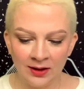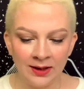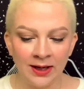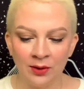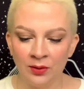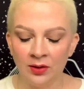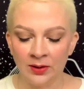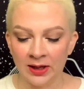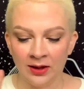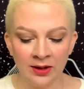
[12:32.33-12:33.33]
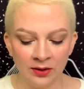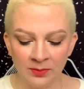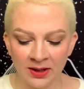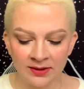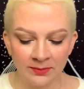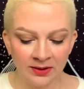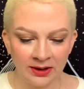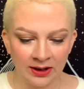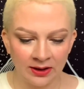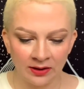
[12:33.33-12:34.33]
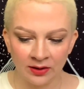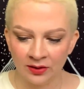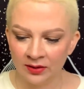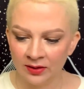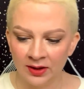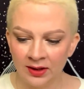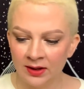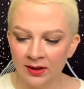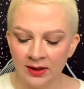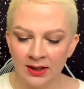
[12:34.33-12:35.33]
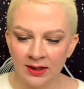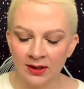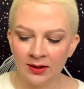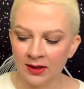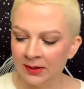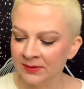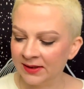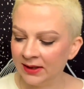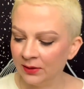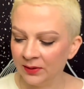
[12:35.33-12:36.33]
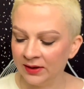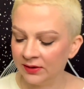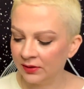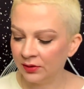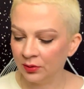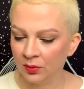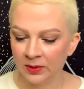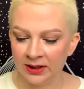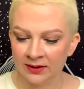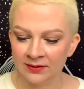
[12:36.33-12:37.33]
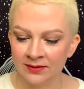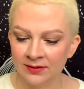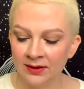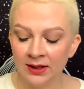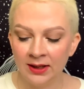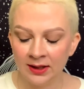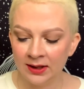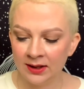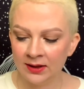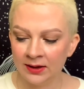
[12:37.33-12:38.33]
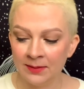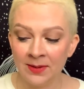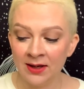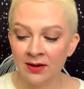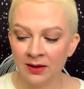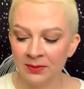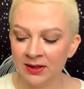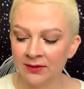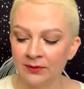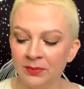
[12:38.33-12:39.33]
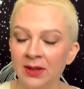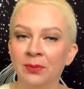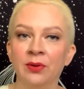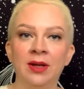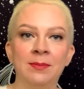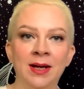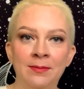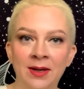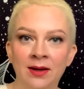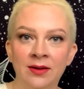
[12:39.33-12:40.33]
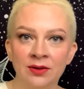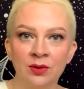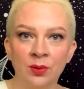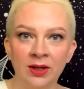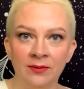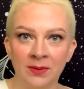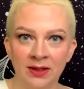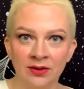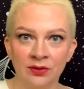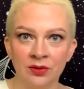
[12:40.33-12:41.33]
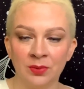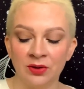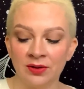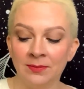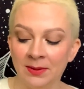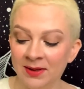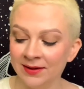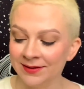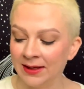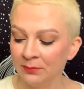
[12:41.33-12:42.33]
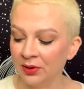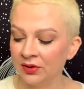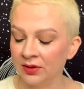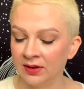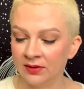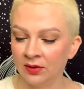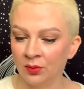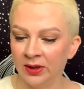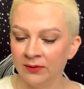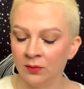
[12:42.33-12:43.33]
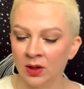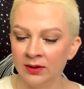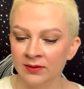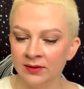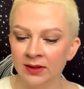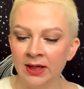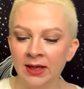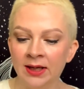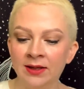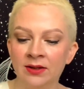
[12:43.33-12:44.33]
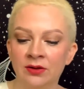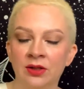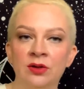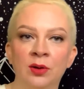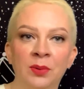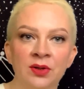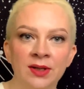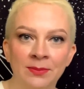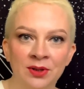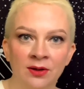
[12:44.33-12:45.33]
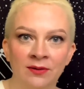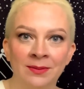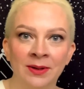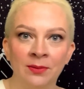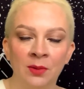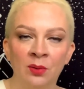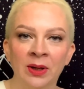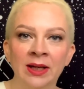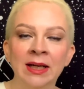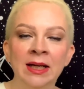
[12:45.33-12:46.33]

Now, okay, another possibility here I'm seeing with these two queens. They may not be different people. They may be, this Queen of Pentacles person may be the same person as the Queen of Wands. And this is just your perception of them at the moment.